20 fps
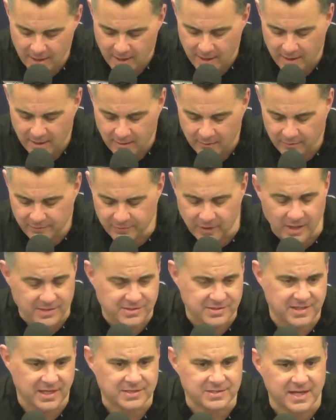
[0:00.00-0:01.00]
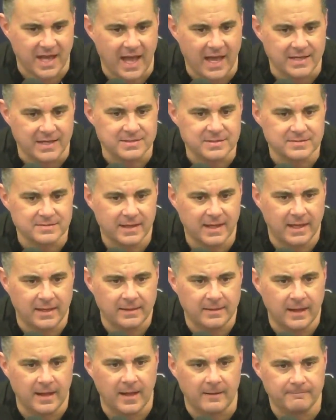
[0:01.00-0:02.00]
We've lost 6 guys. And,
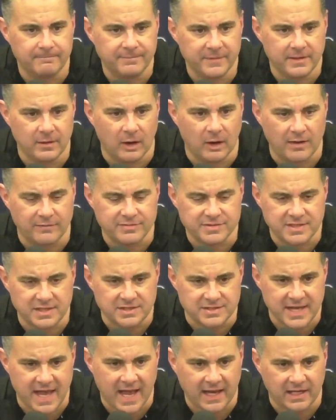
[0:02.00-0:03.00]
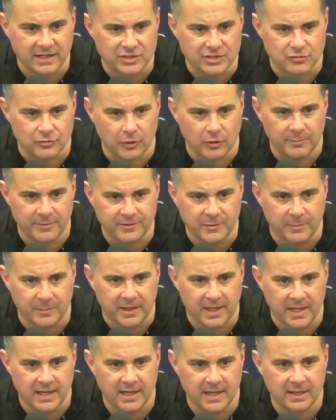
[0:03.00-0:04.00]
obviously Zach and Jerome at the
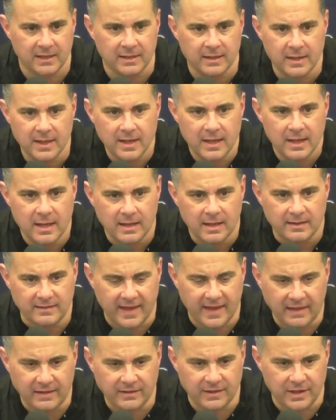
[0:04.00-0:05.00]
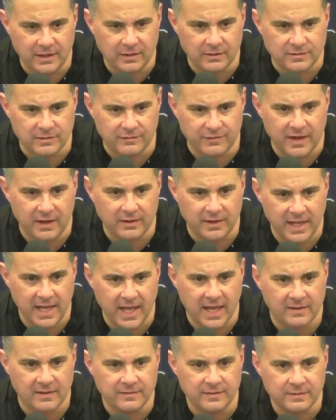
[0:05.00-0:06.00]
beginning, Dalen here at the very
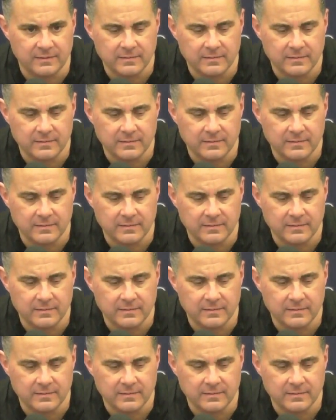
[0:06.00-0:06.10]
end.